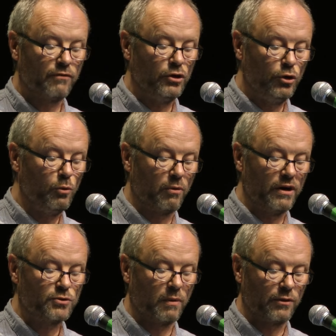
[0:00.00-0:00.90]
over
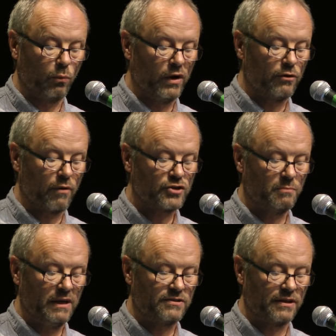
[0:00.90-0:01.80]
Newbridge, where the Windrush
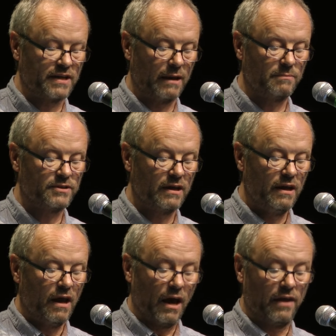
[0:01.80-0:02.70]
meets the Thames,
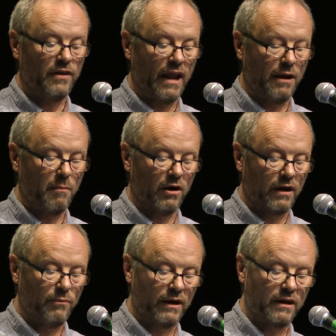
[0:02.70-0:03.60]
another landmark
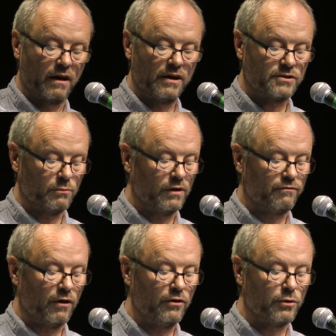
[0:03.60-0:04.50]
I recognised, we
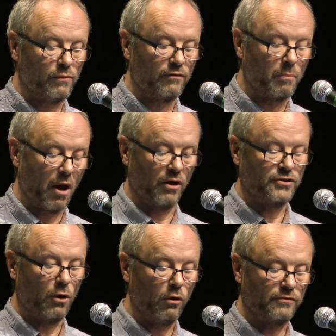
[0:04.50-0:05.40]
followed the river
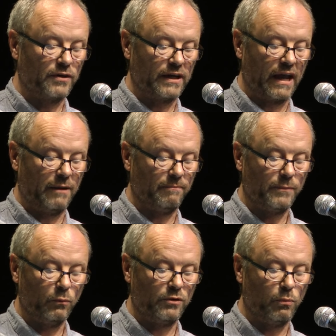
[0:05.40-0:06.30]
past Oxford again,
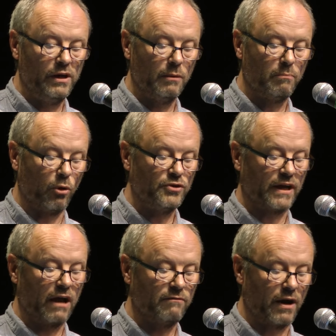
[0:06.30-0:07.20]
with William
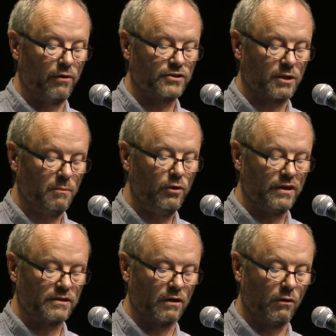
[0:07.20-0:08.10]
pointing out various
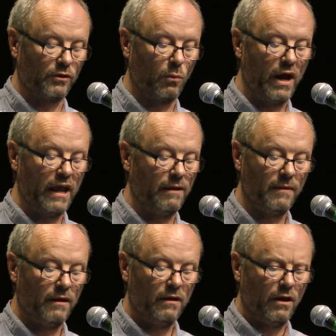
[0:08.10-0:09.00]
communities along the way.
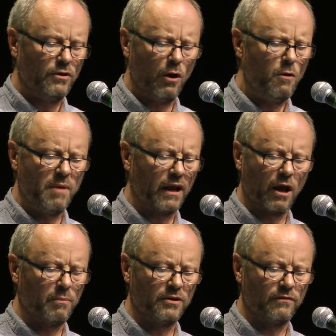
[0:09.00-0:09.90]
No big
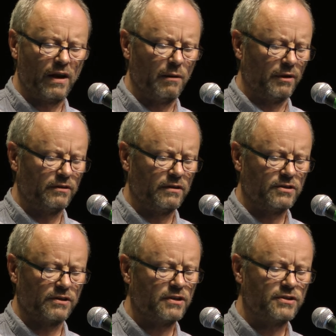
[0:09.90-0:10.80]
urban development,
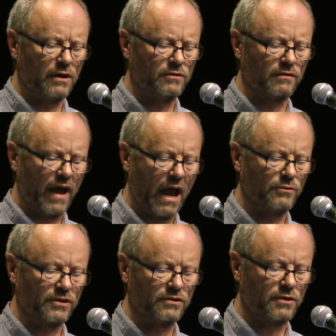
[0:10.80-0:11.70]
just a series of
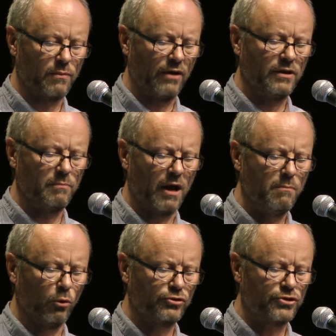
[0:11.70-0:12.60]
houses surrounded by
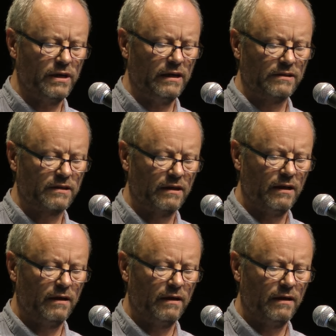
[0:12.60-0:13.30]
more trees.